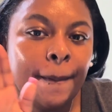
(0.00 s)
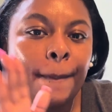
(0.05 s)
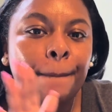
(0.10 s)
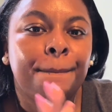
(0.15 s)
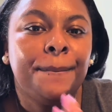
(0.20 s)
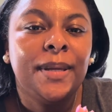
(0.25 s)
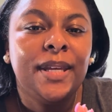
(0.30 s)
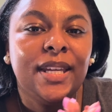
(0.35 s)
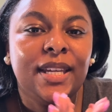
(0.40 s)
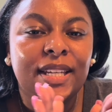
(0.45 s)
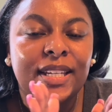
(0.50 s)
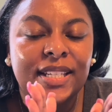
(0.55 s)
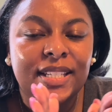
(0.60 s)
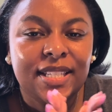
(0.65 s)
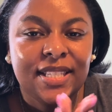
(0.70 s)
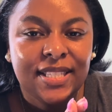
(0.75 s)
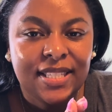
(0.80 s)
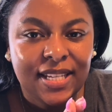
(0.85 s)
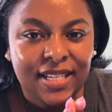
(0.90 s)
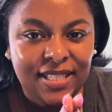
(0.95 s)
Be
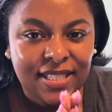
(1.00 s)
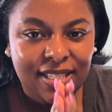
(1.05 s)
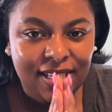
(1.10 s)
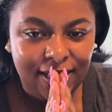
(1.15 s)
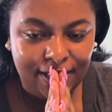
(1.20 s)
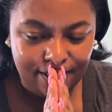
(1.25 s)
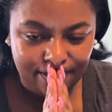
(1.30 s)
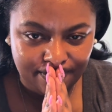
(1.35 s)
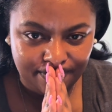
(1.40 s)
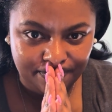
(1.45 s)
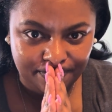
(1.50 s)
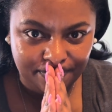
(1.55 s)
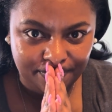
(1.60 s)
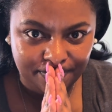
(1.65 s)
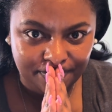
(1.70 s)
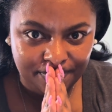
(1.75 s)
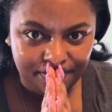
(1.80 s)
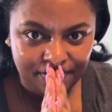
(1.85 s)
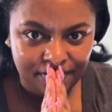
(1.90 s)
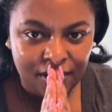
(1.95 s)
consistent.
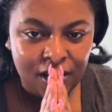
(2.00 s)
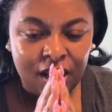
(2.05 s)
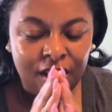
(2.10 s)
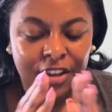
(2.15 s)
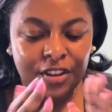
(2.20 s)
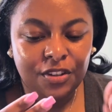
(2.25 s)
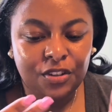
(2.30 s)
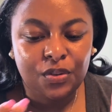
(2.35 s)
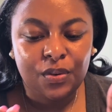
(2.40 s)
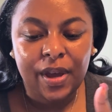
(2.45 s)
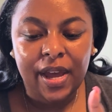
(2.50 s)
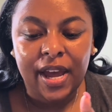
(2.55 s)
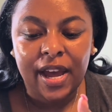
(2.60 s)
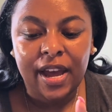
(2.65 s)
You